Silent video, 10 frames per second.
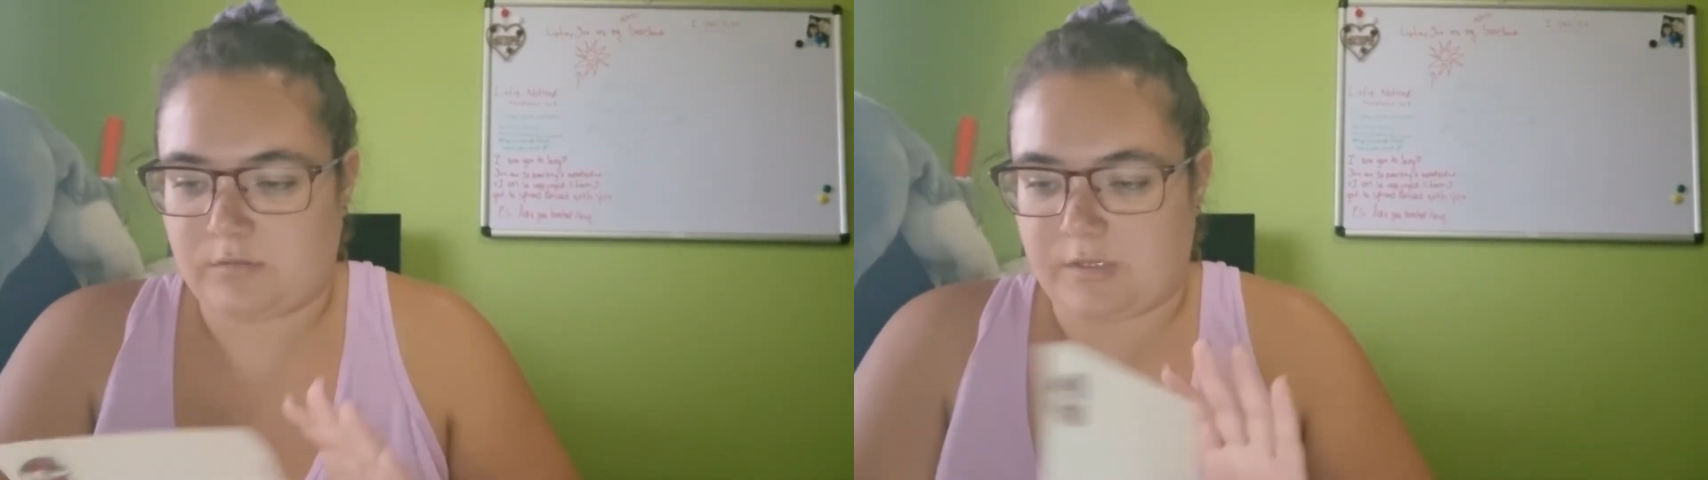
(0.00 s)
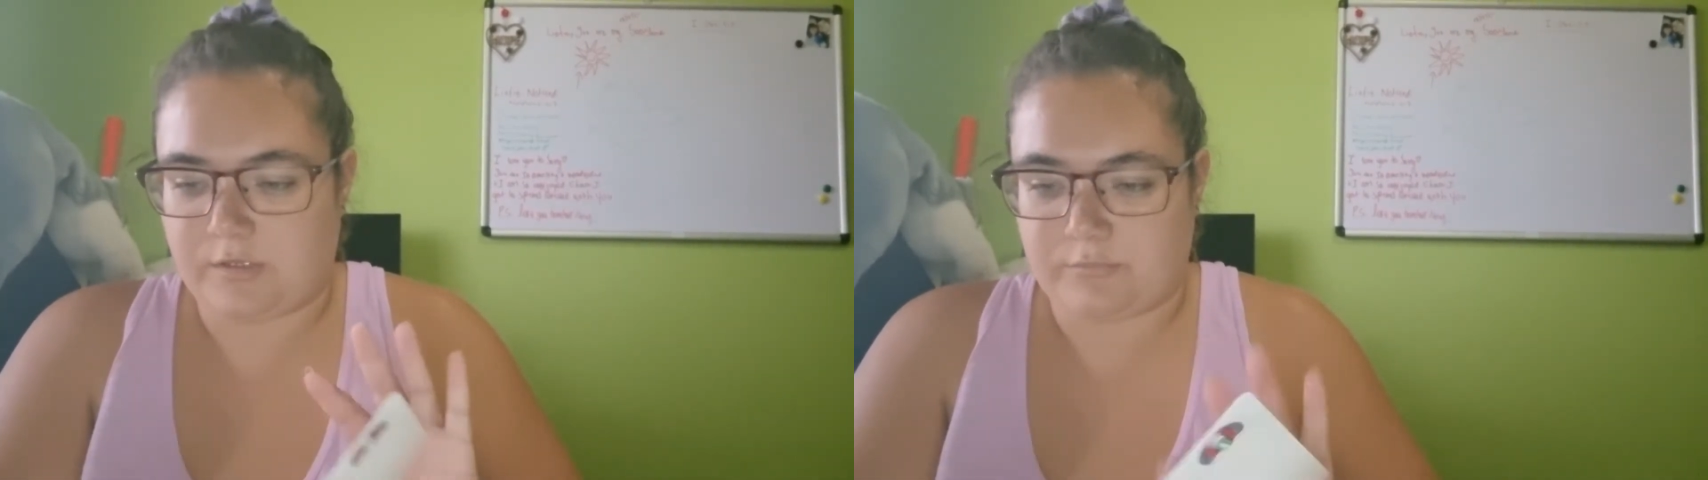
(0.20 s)

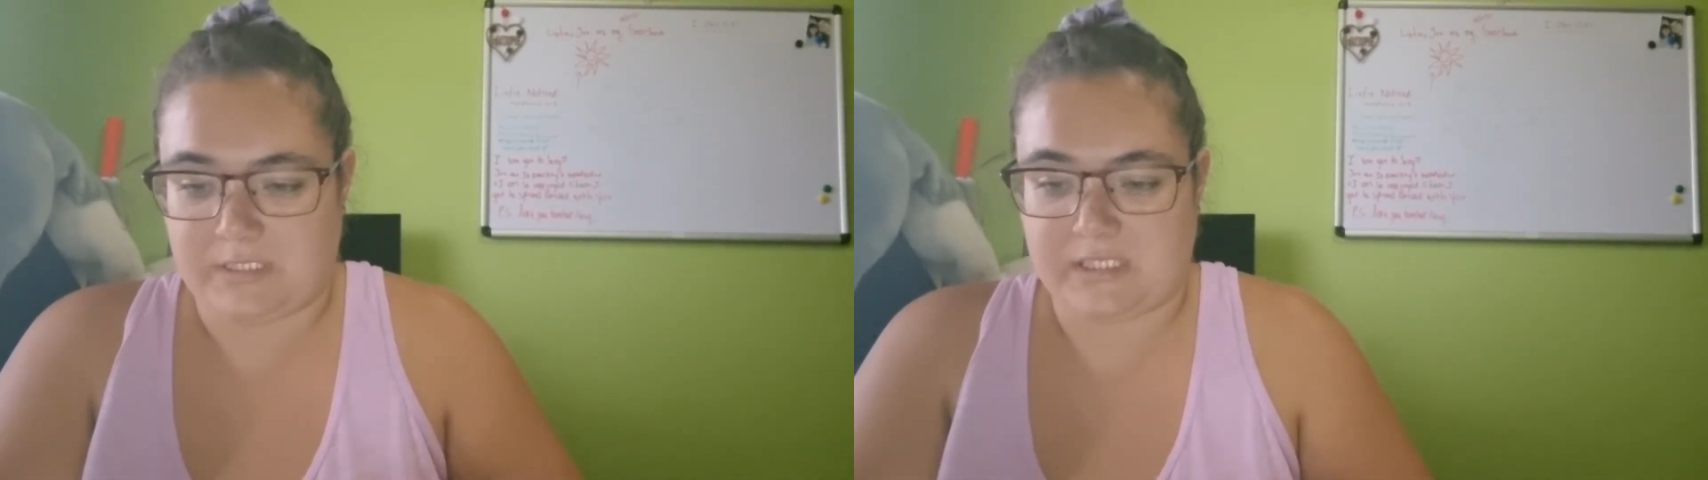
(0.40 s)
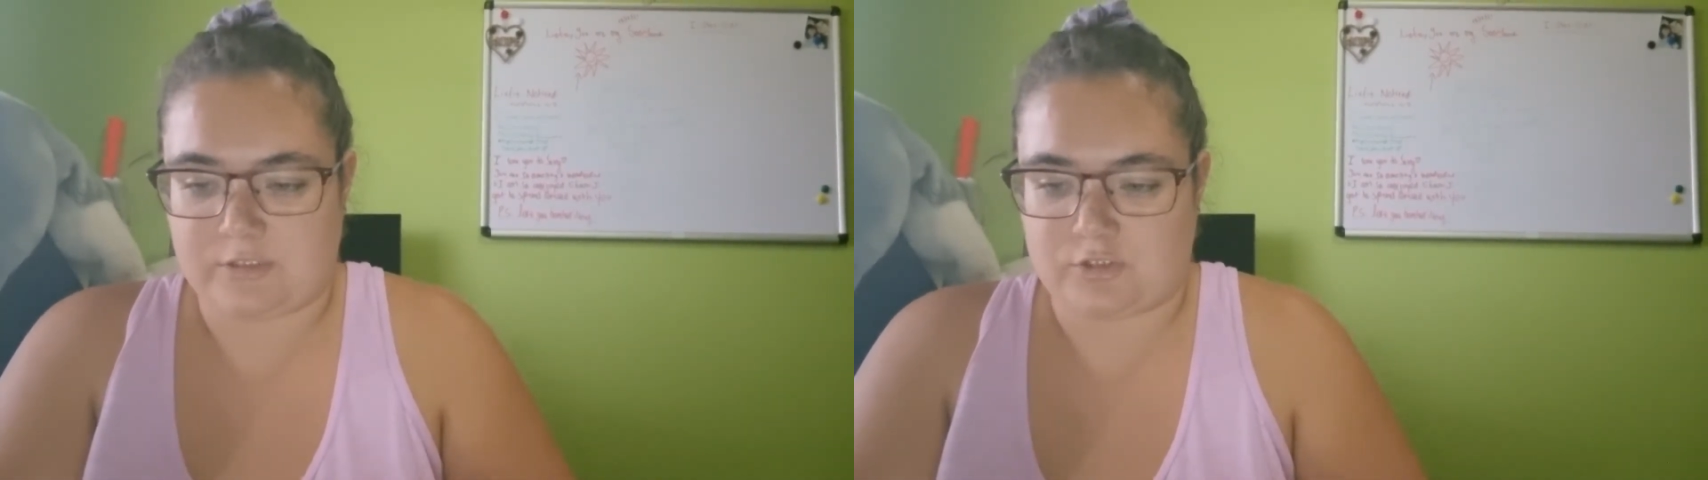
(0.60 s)
the
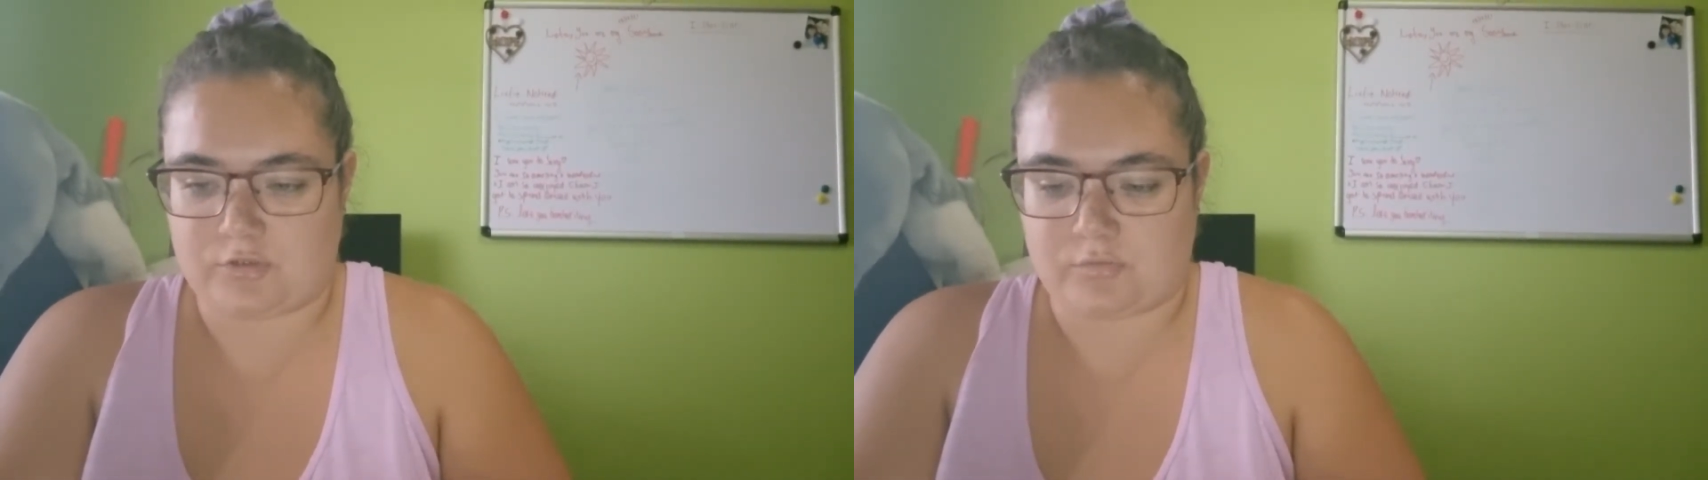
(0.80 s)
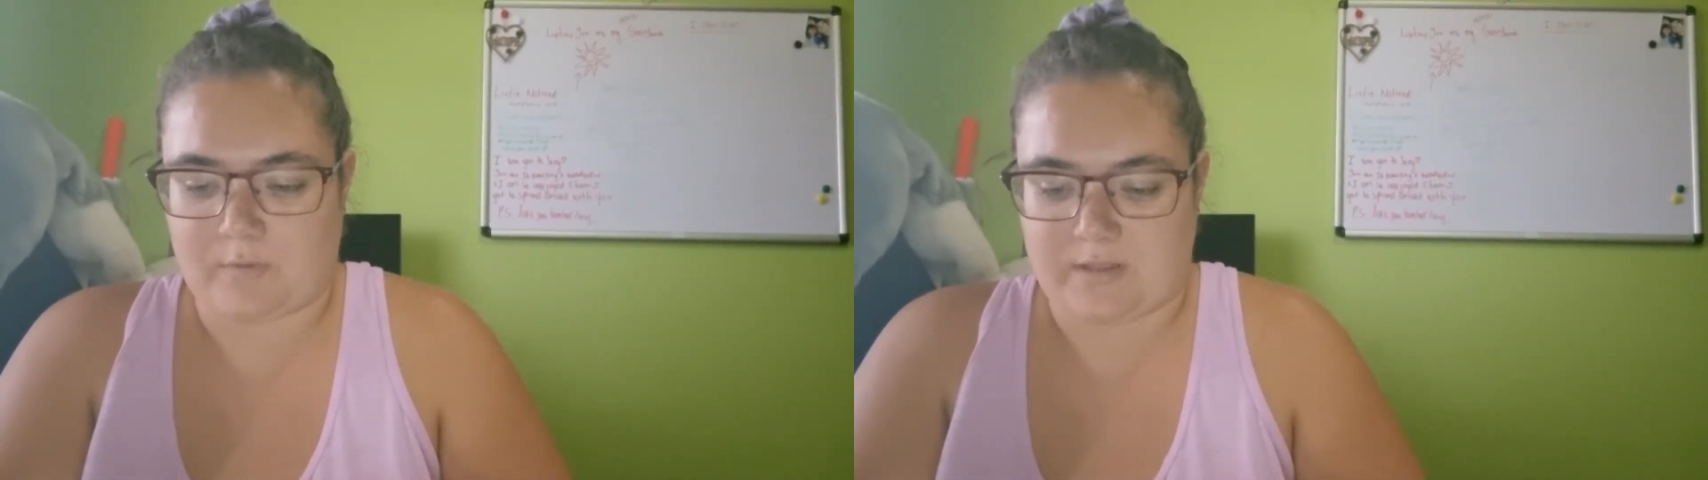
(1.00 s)
reading
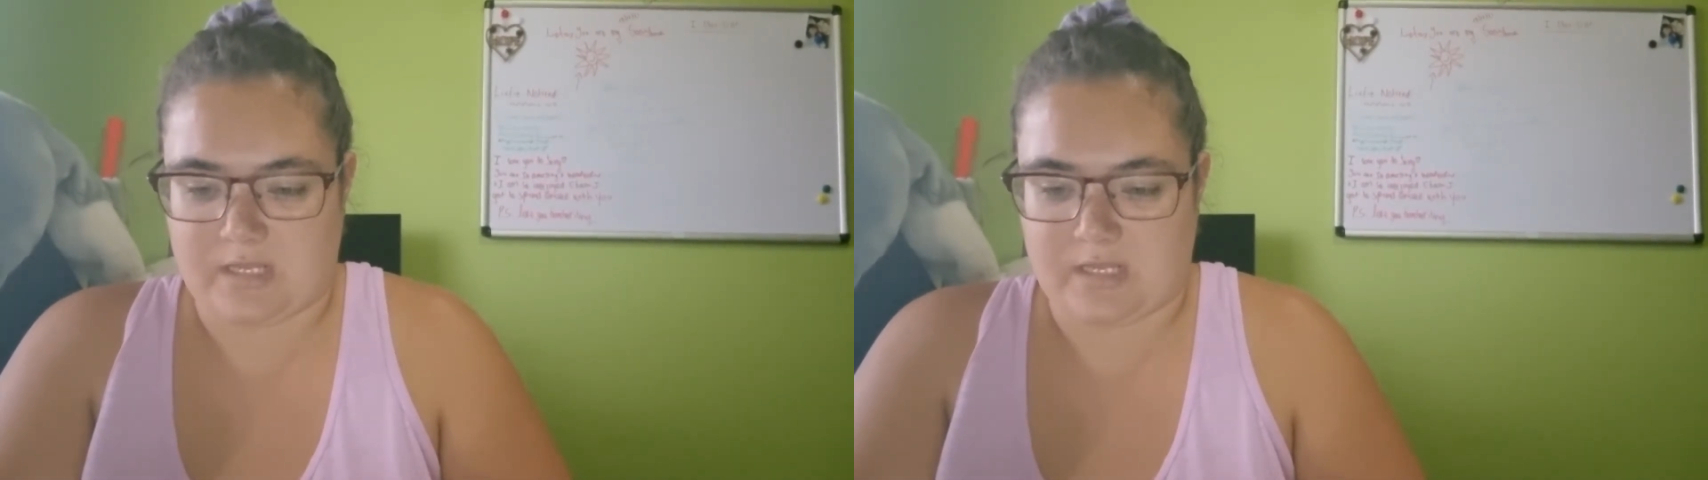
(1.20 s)
journal one,